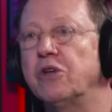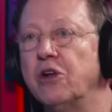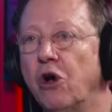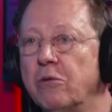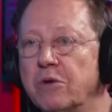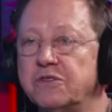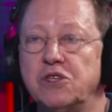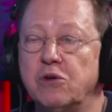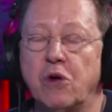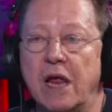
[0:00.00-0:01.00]
in horror movies,
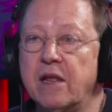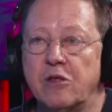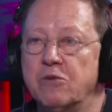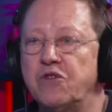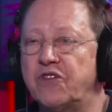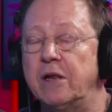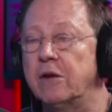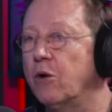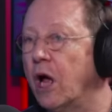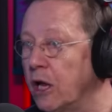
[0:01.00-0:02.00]
you've
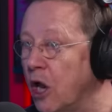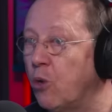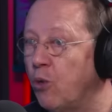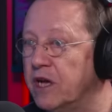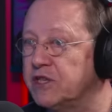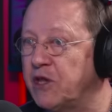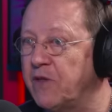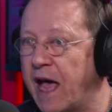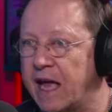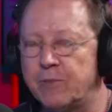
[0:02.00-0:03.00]
seen a lot worse
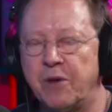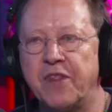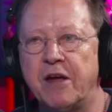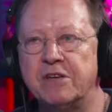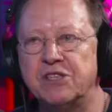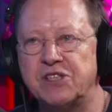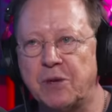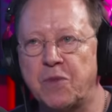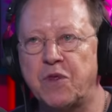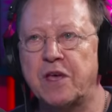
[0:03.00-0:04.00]
than that. Yeah. But there is
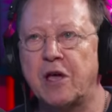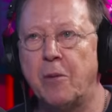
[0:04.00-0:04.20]
something.